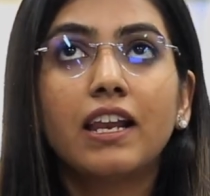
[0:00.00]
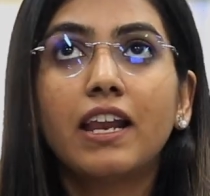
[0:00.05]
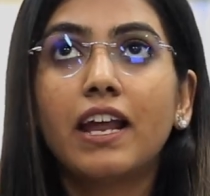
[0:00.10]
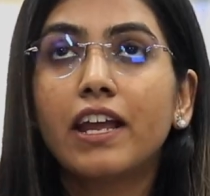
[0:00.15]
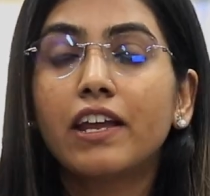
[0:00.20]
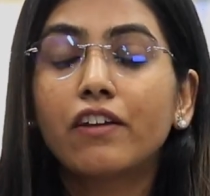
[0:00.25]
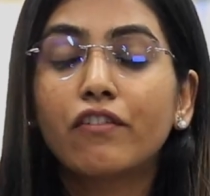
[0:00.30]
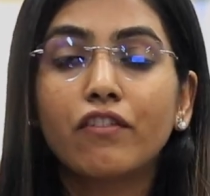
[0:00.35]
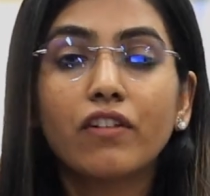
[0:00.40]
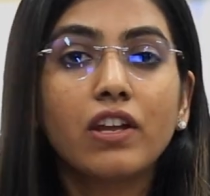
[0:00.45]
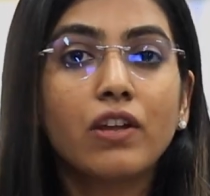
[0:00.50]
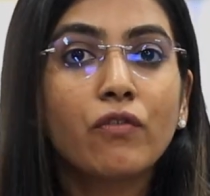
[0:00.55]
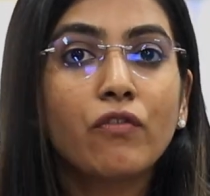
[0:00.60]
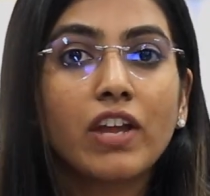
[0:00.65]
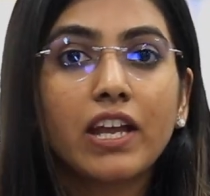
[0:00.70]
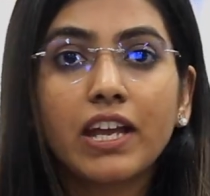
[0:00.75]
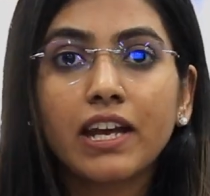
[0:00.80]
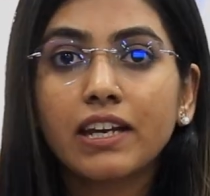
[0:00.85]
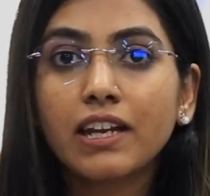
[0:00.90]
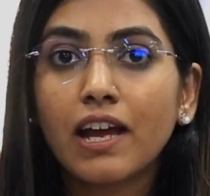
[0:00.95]
Like
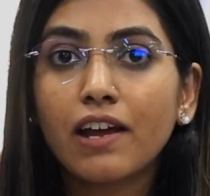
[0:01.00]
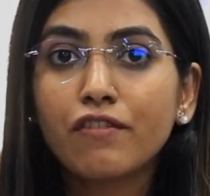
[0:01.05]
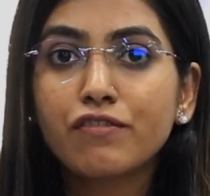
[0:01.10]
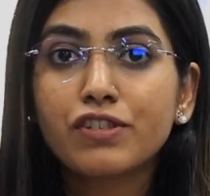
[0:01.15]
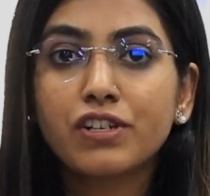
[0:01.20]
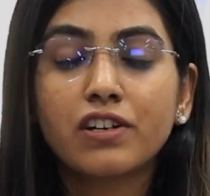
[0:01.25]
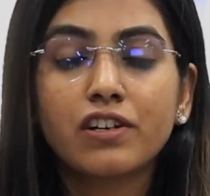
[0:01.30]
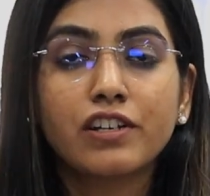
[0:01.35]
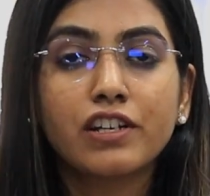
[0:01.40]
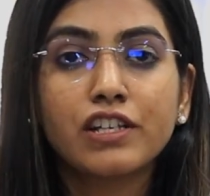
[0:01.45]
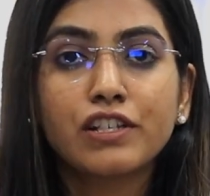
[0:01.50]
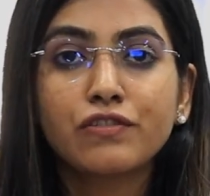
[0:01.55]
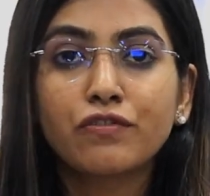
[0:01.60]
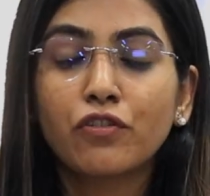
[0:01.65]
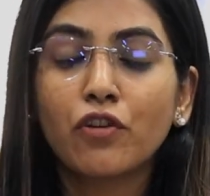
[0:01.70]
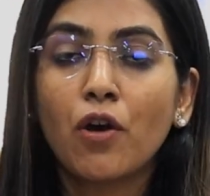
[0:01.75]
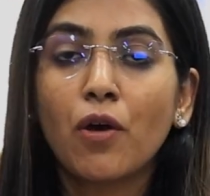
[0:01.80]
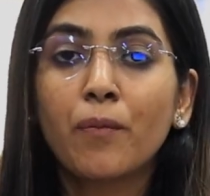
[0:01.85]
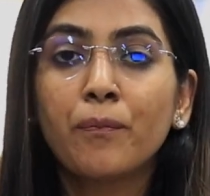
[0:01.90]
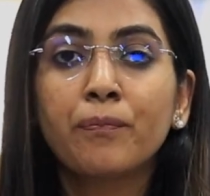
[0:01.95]
we can have journeys
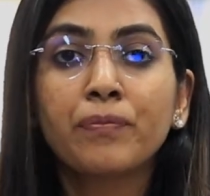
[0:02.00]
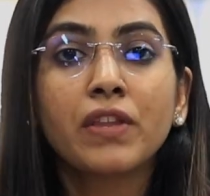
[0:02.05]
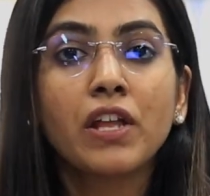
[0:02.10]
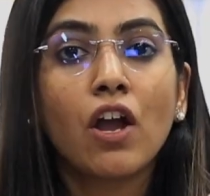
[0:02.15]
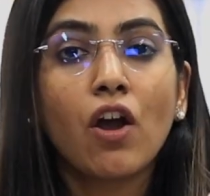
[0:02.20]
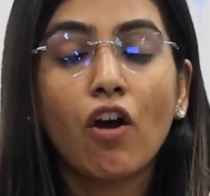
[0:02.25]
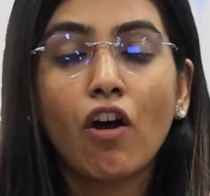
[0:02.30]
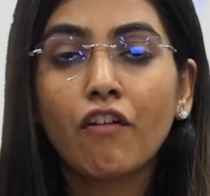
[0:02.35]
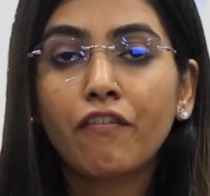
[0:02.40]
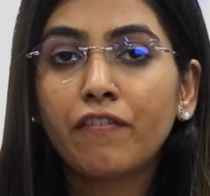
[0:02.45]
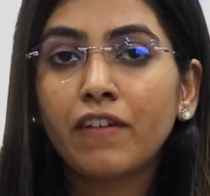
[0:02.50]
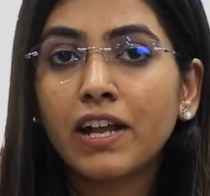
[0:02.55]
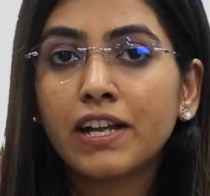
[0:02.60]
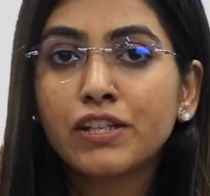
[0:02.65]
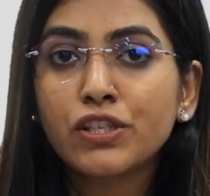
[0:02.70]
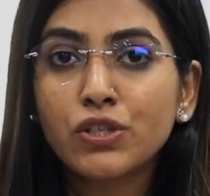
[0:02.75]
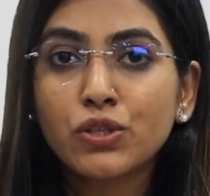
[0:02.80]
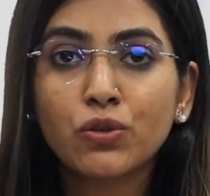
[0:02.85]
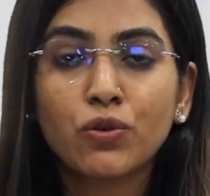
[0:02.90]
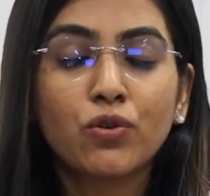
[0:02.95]
from
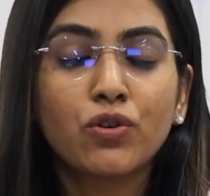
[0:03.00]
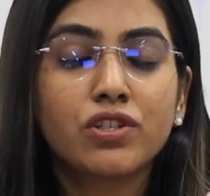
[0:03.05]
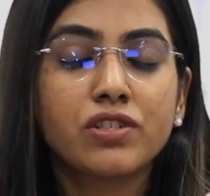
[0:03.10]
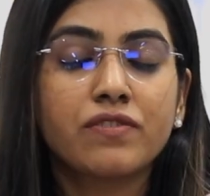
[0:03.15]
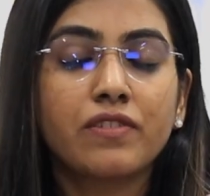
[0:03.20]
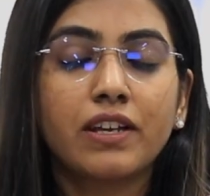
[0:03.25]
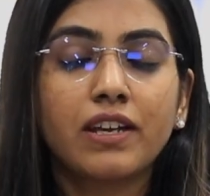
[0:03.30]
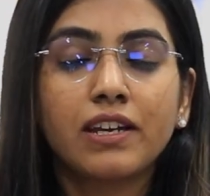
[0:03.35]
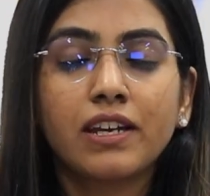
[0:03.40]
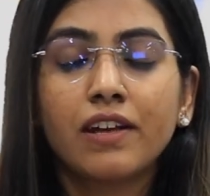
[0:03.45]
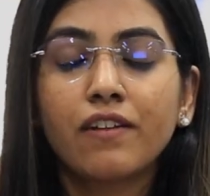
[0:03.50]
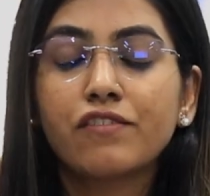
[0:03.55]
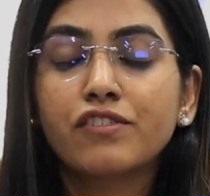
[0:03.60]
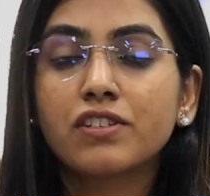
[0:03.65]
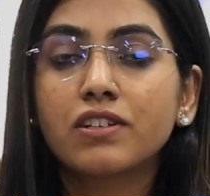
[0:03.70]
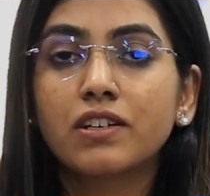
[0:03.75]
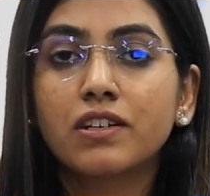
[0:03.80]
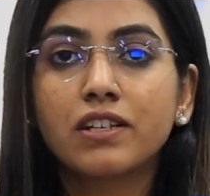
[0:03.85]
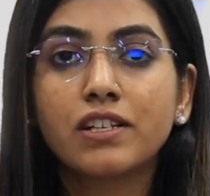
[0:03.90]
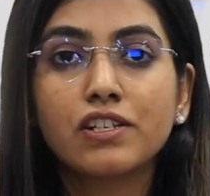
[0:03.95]
offline stores, we can have
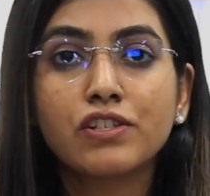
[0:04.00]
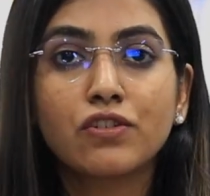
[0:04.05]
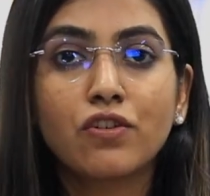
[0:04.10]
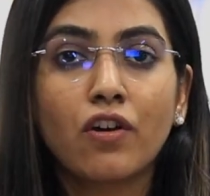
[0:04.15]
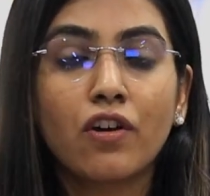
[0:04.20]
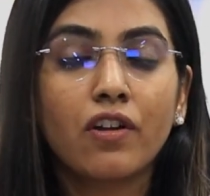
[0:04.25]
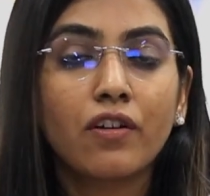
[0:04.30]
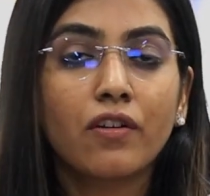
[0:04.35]
journeys